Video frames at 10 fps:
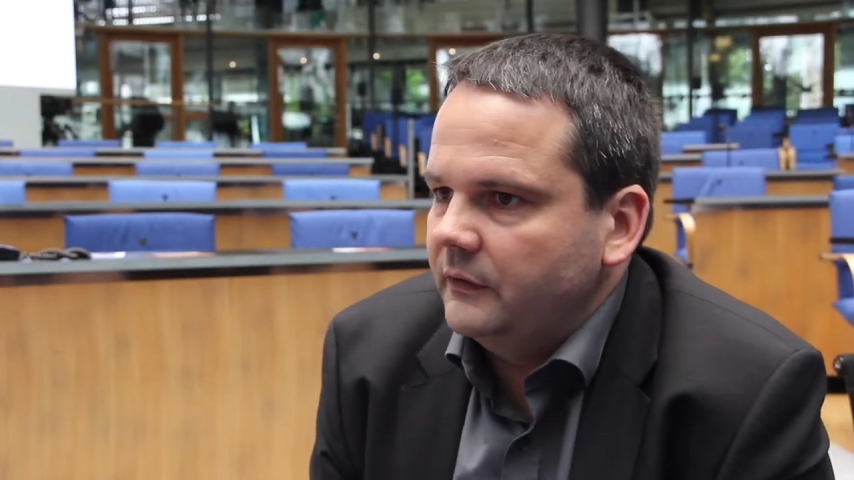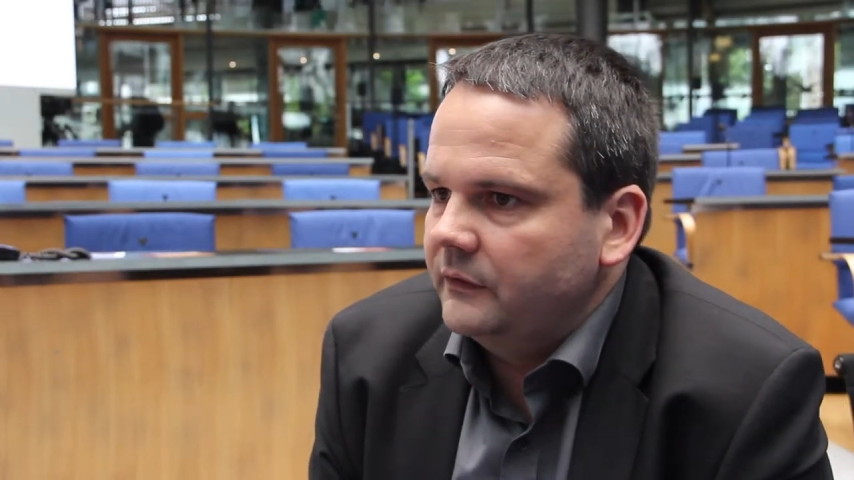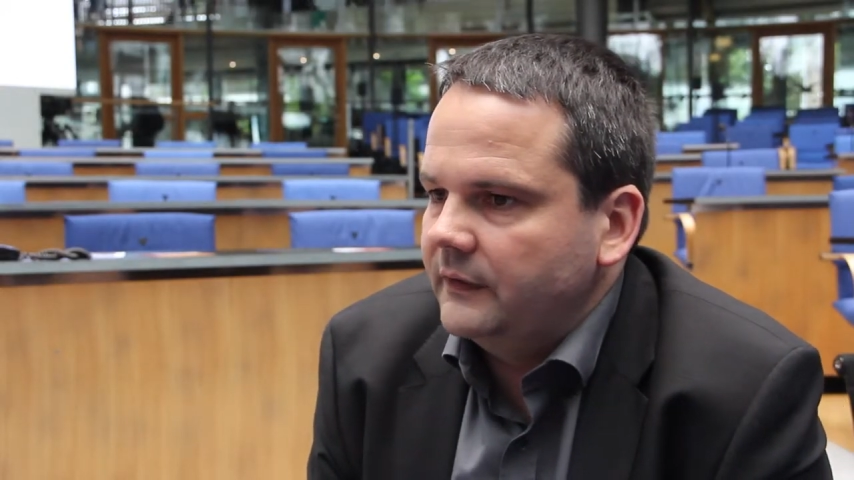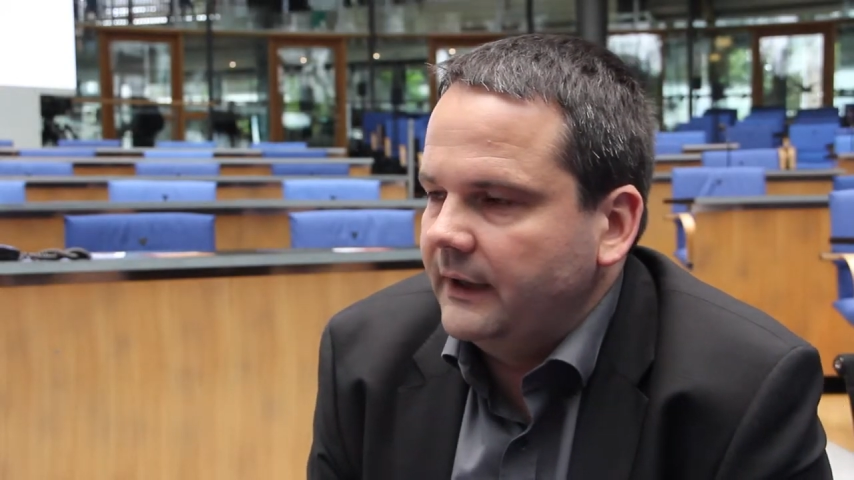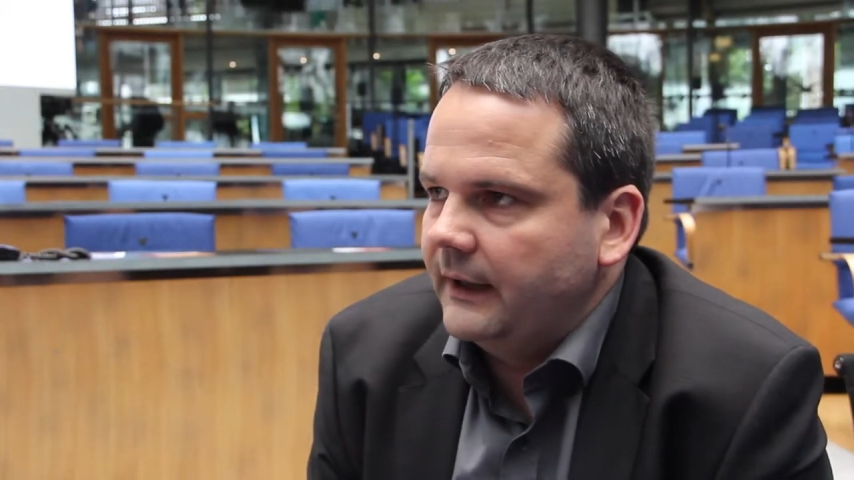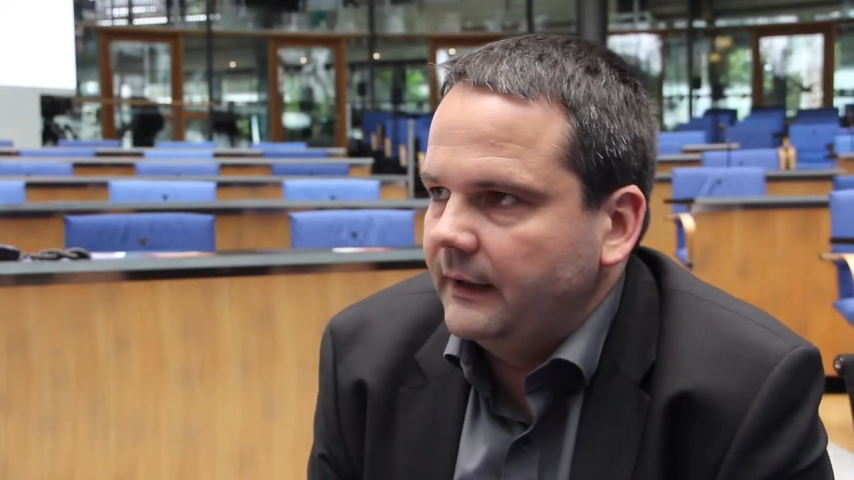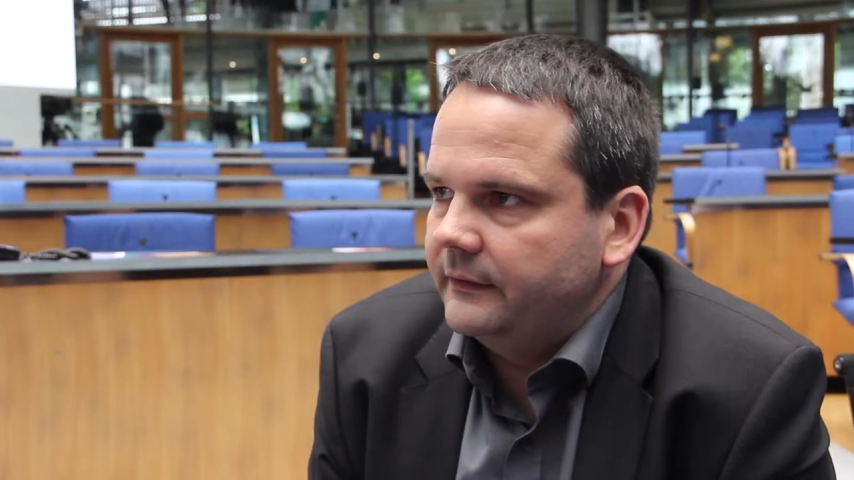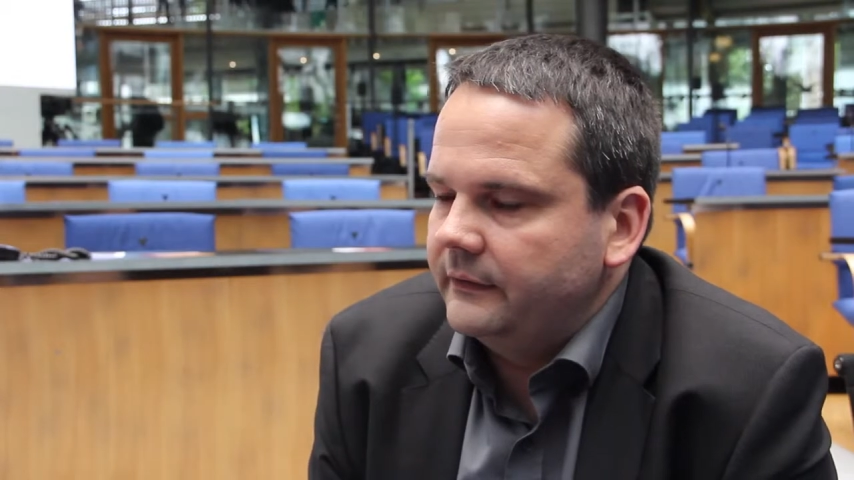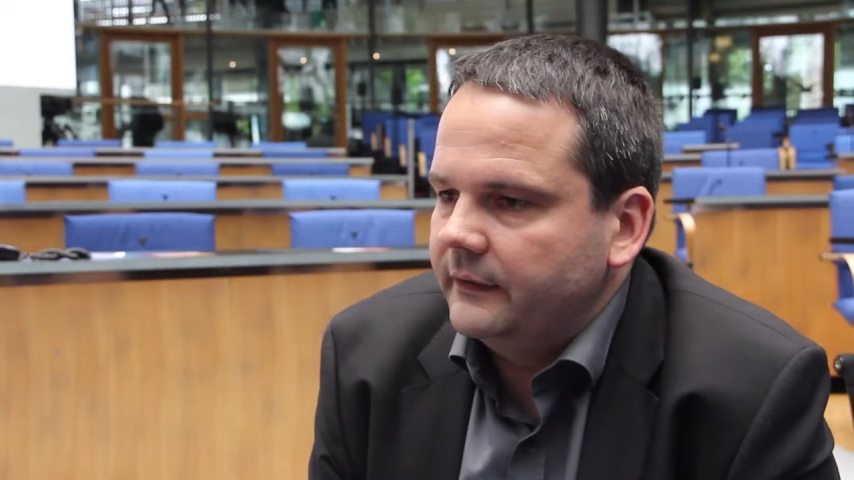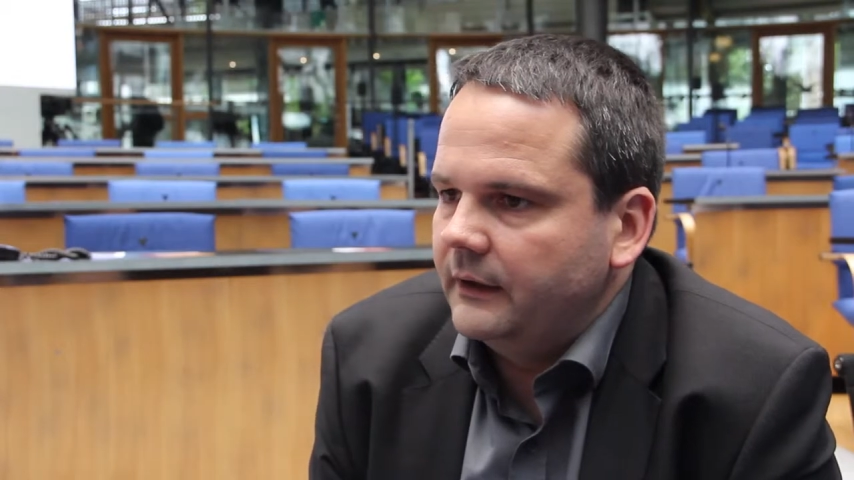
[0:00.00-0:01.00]
is
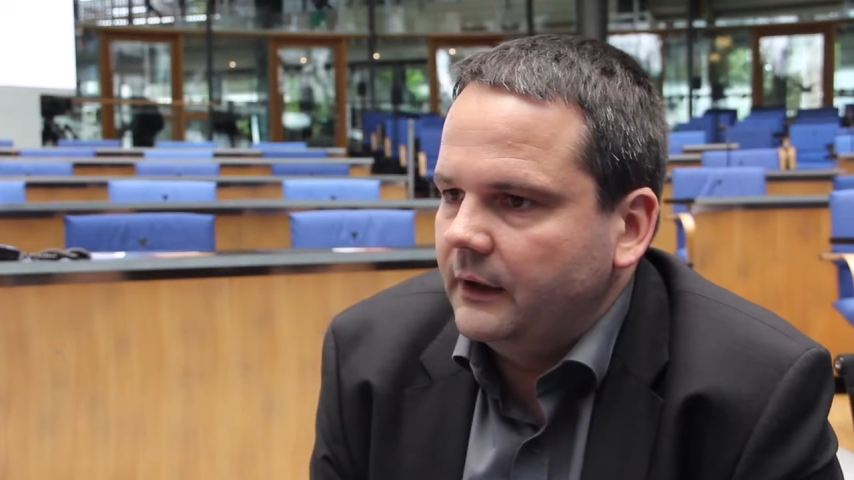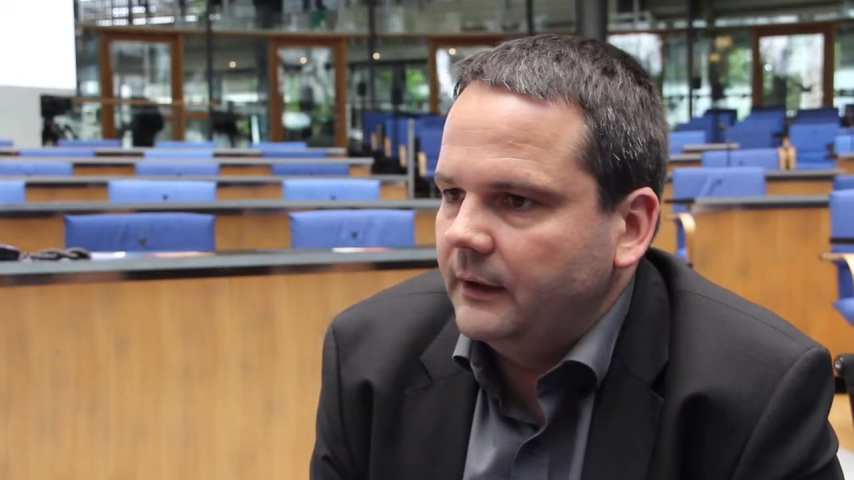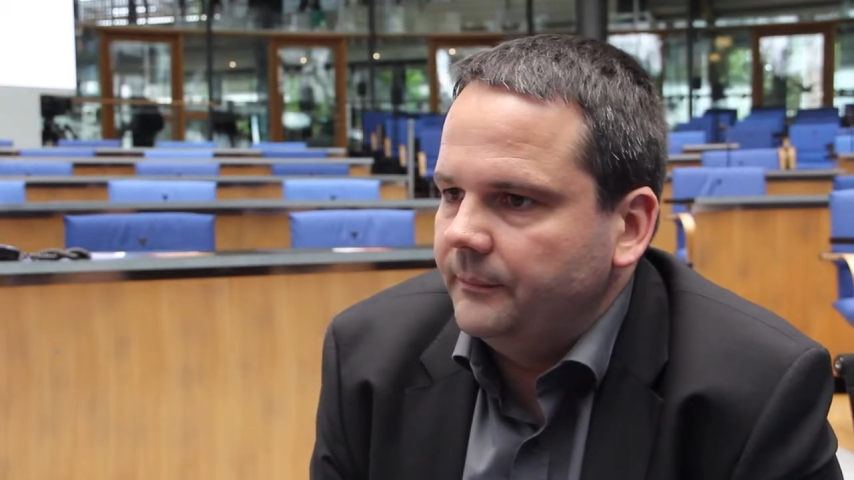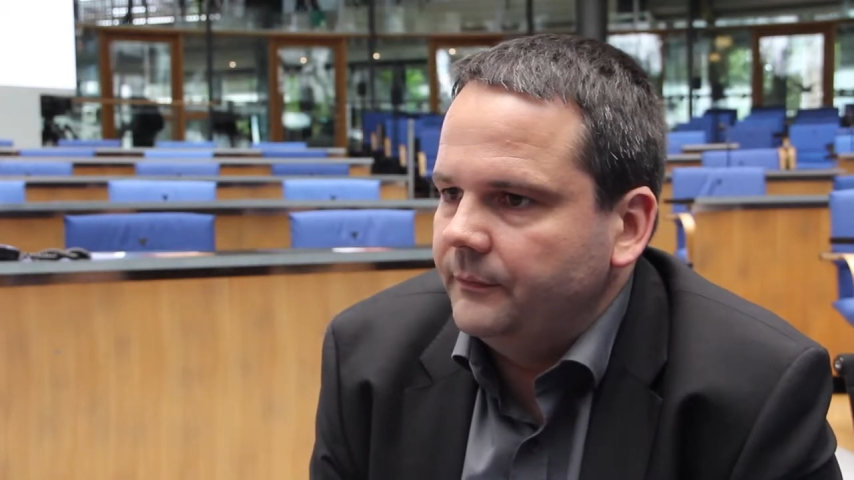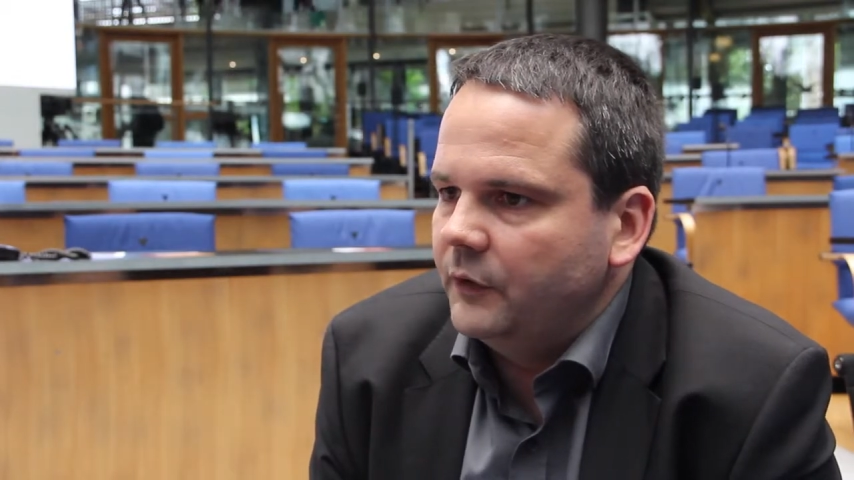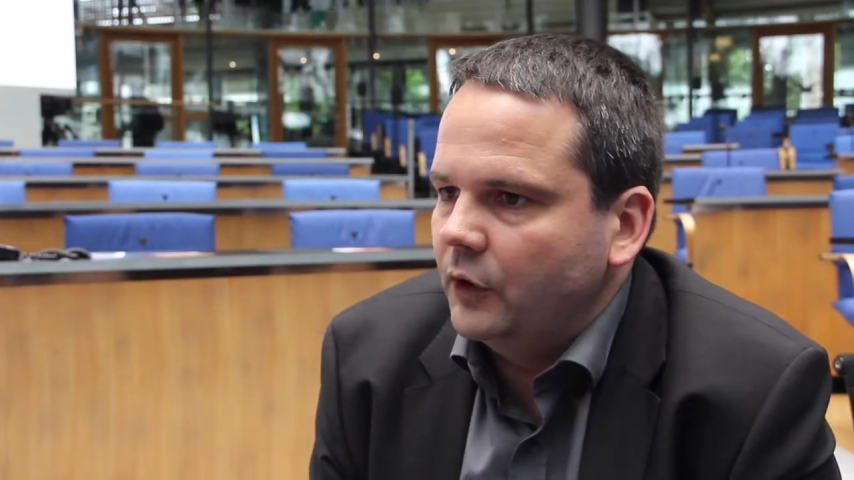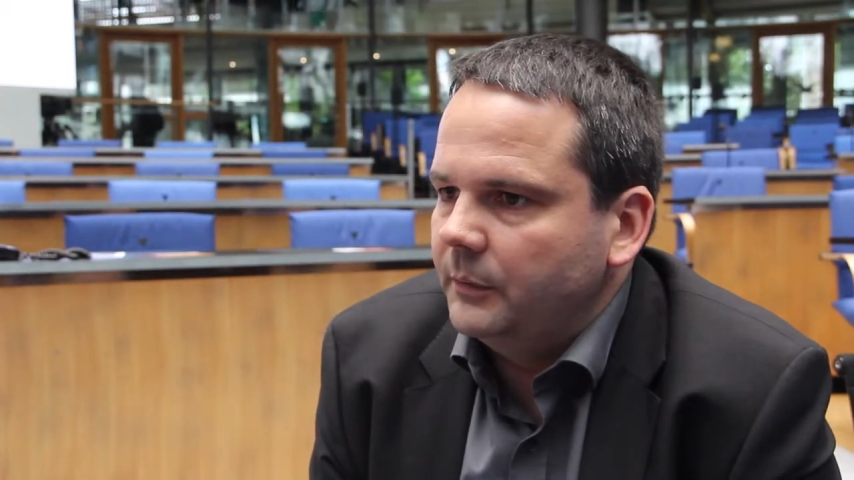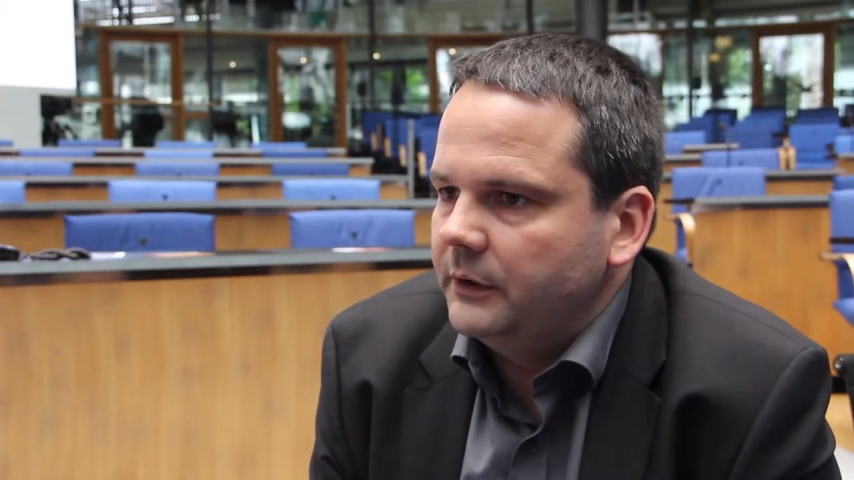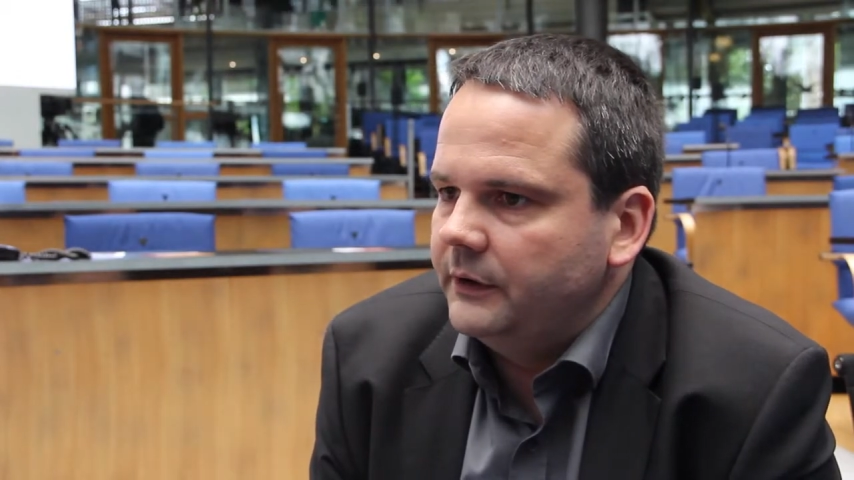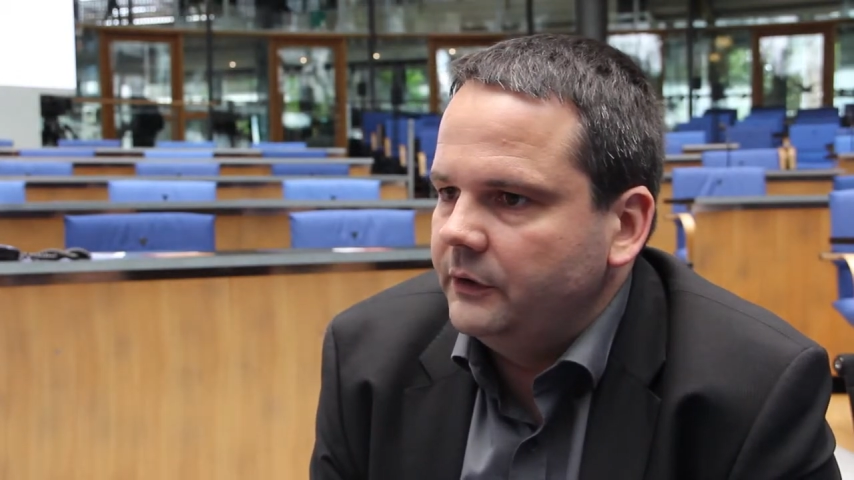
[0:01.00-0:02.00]
that normally